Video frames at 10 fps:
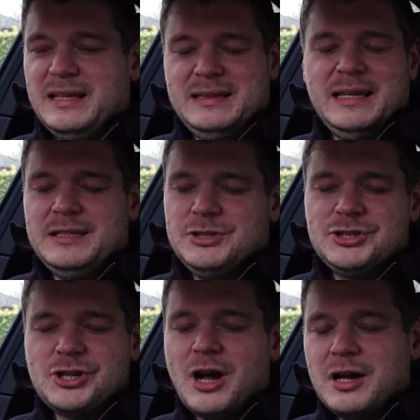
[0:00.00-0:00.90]
they
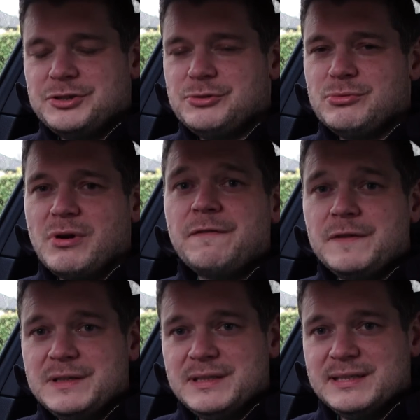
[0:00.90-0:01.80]
charge you
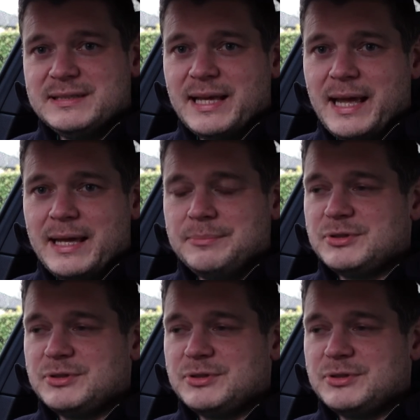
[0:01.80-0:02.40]
roughly the same,